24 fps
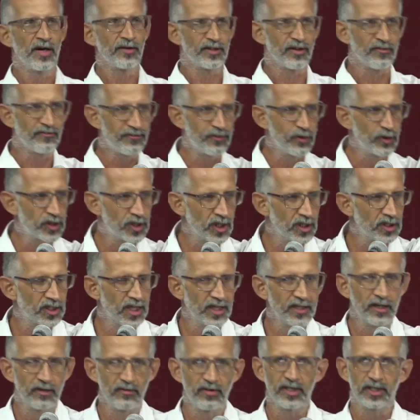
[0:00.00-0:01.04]
The future
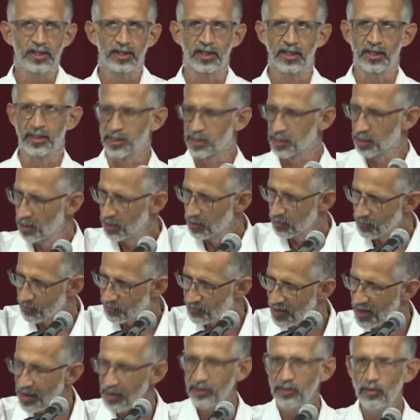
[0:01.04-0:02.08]
generations,
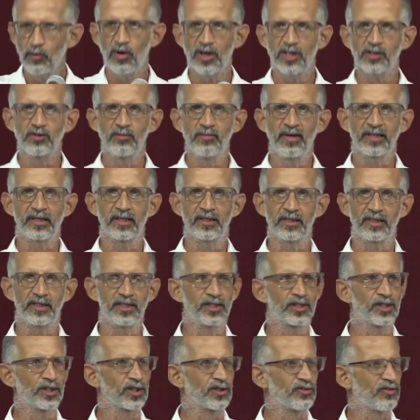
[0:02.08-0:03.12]
they are the ones we make the
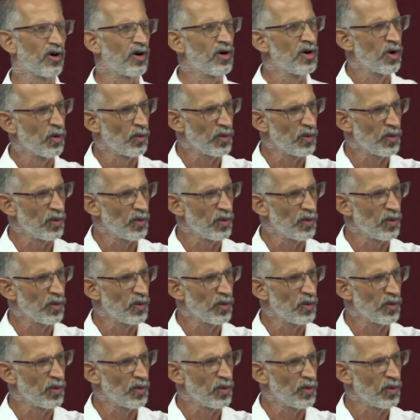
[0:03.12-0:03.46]
decisions for.